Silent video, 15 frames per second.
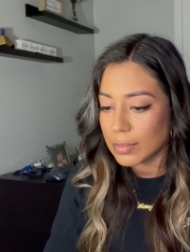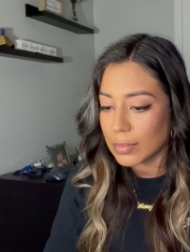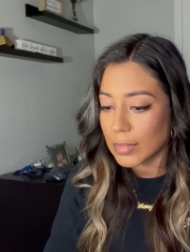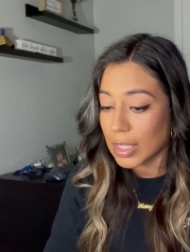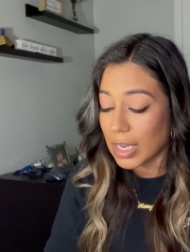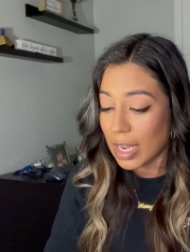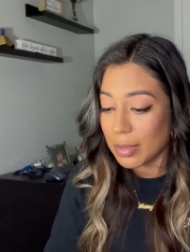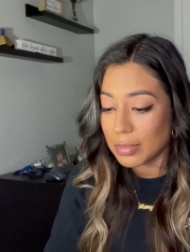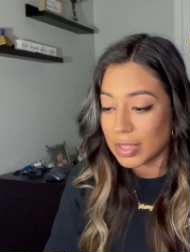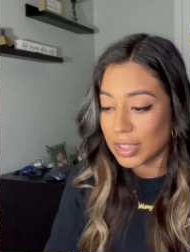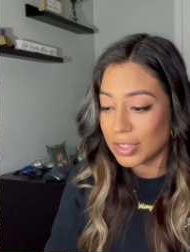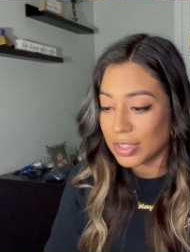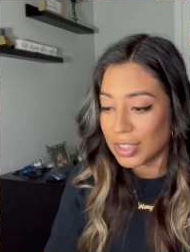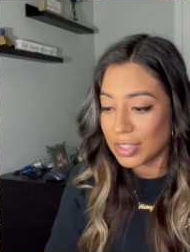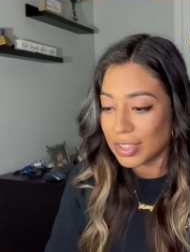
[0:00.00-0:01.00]
And I'm
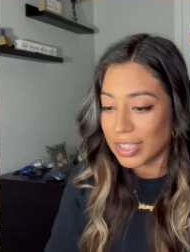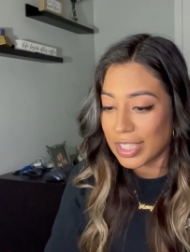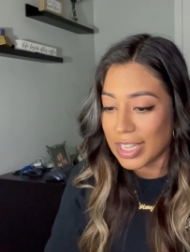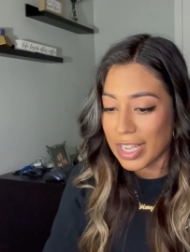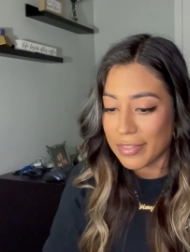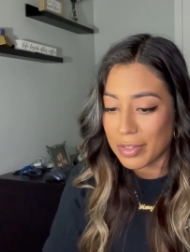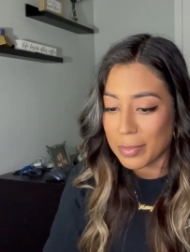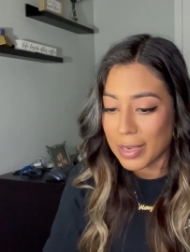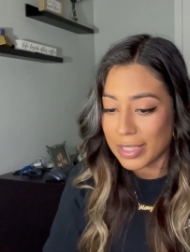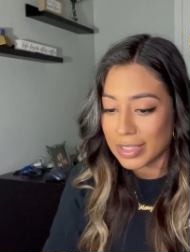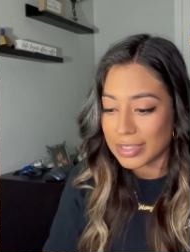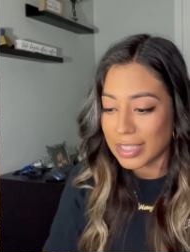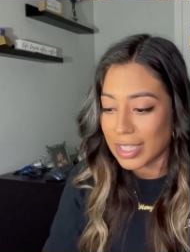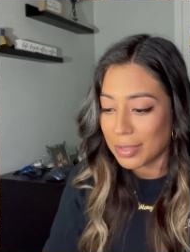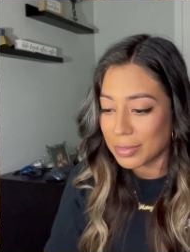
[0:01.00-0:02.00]
literally looking at everybody's
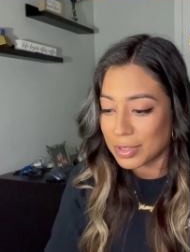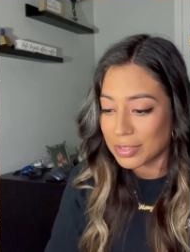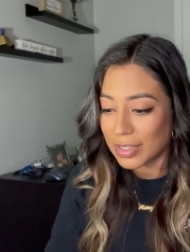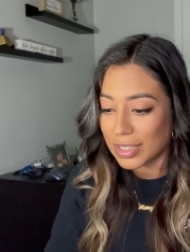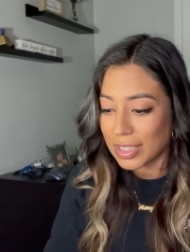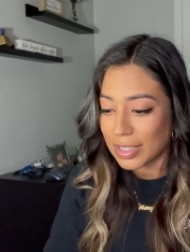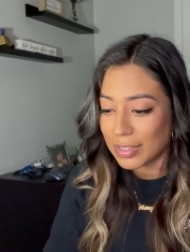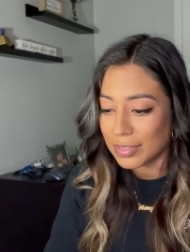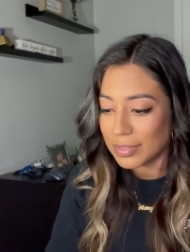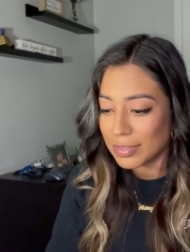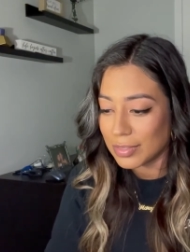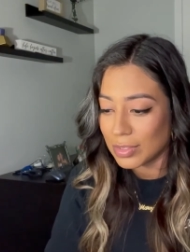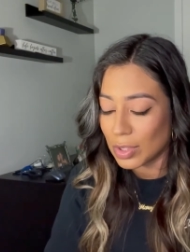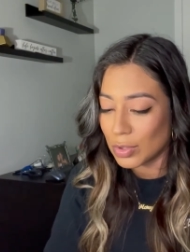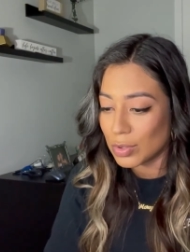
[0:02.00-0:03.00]
cameras right now.
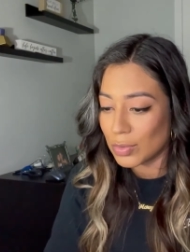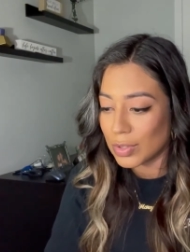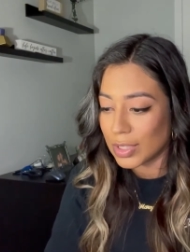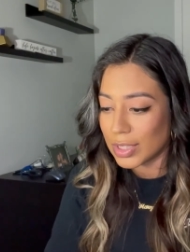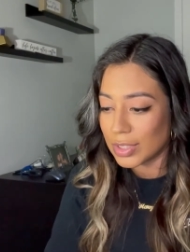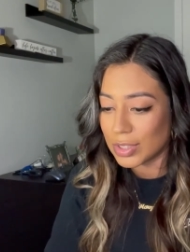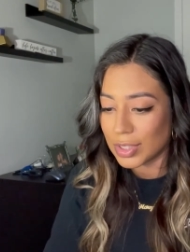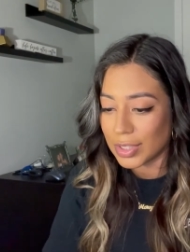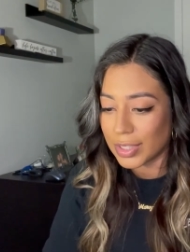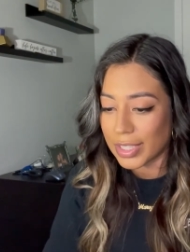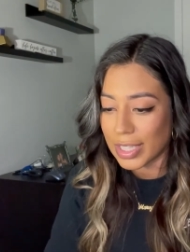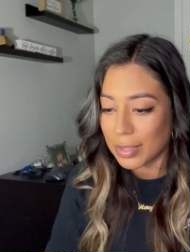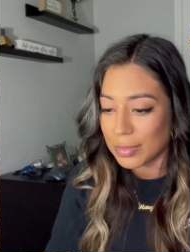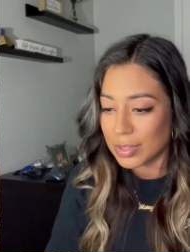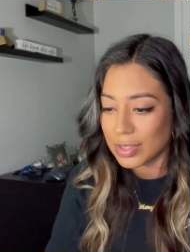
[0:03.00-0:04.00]
Those who didn't turn the
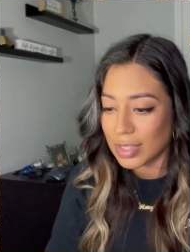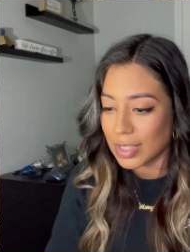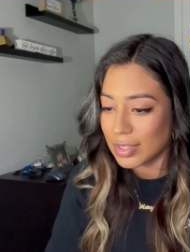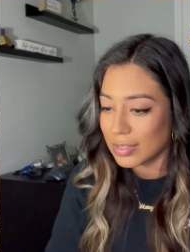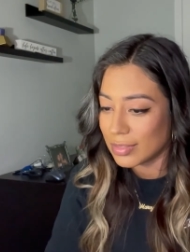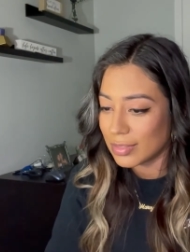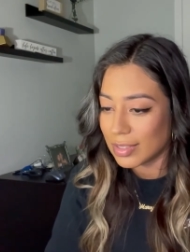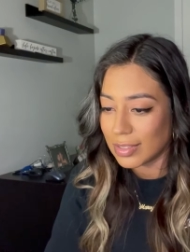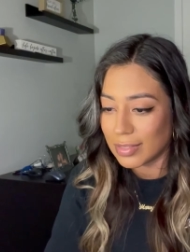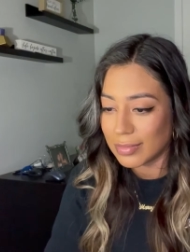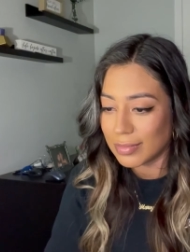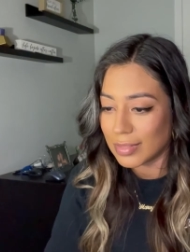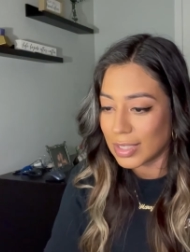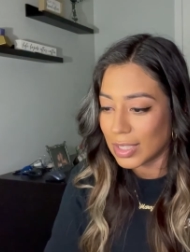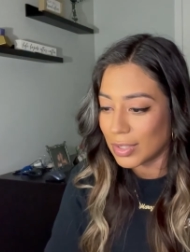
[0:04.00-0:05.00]
cameras on,
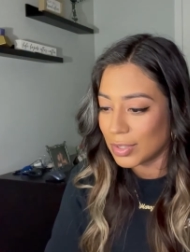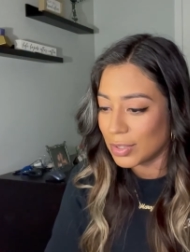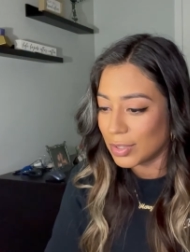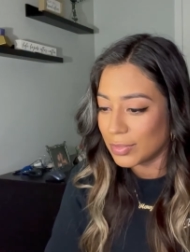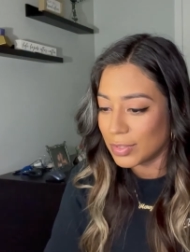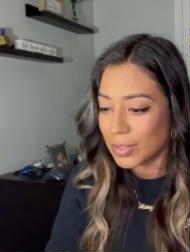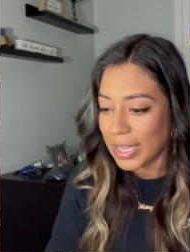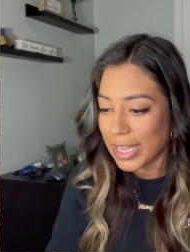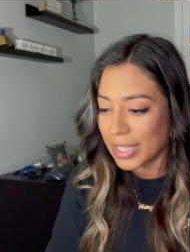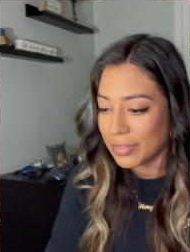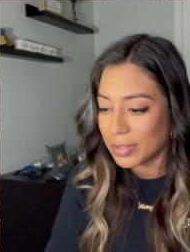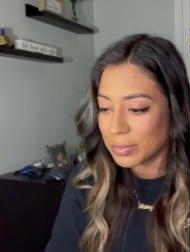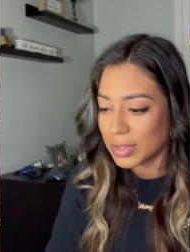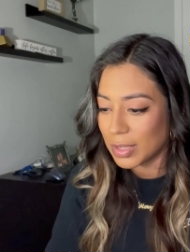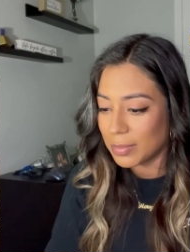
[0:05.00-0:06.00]
I don't know if you're hiding
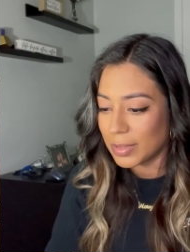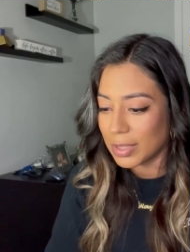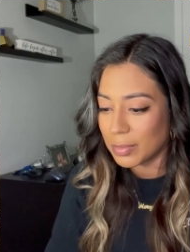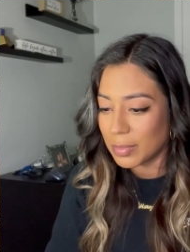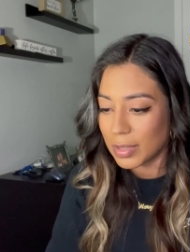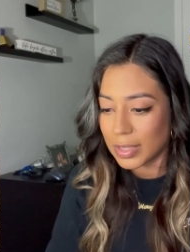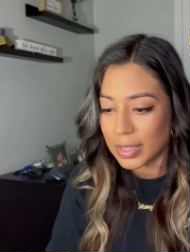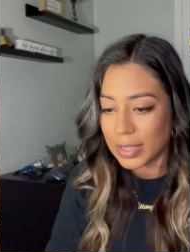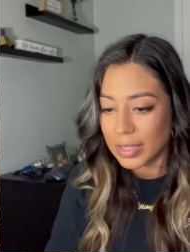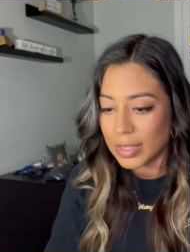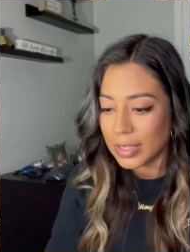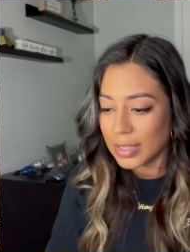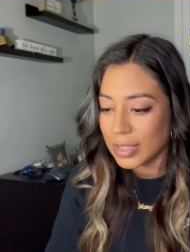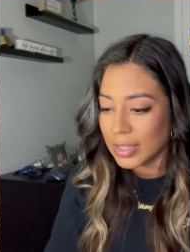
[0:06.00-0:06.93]
from something, but